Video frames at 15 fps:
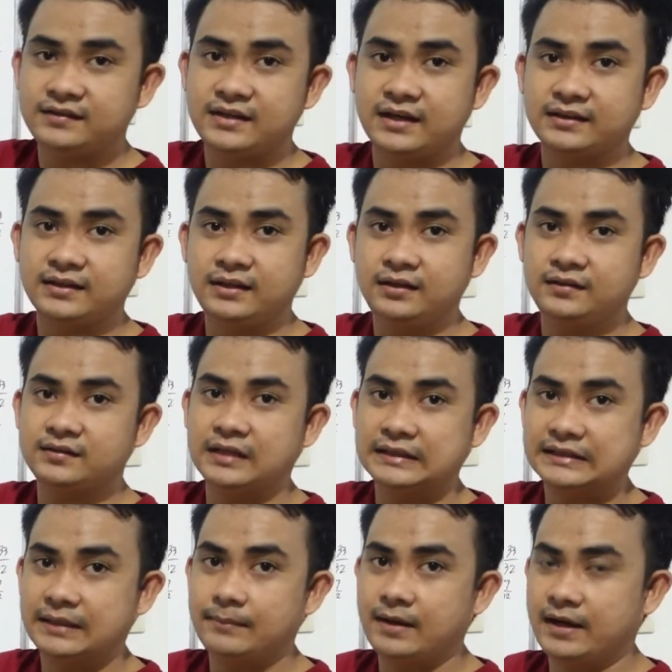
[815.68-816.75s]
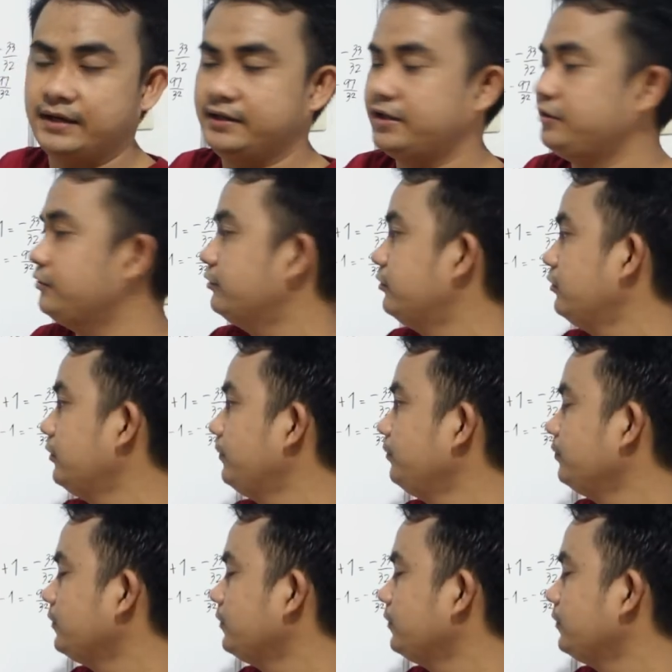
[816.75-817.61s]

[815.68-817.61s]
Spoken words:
natin is tatamaan na yung